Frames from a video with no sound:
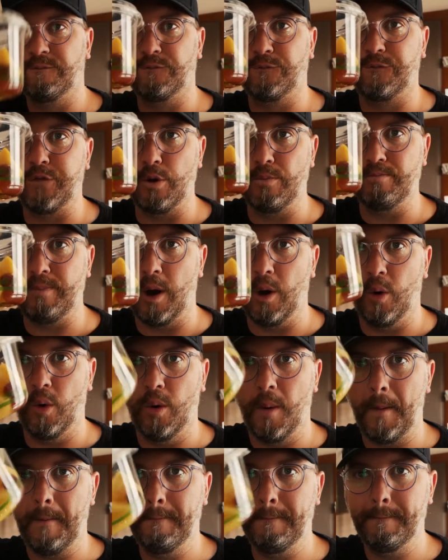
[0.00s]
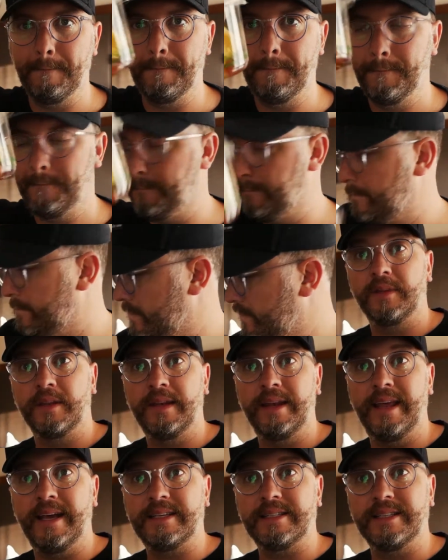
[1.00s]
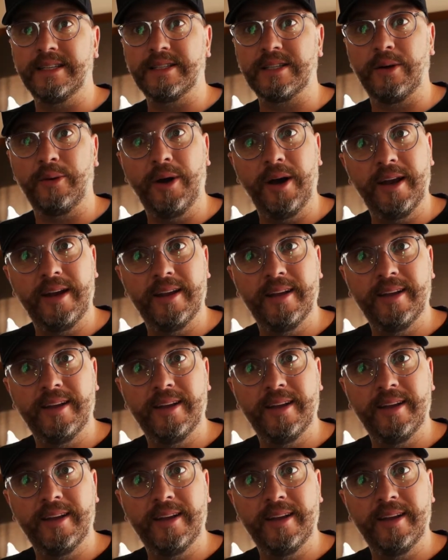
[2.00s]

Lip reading: fruit bowl. Next is a what?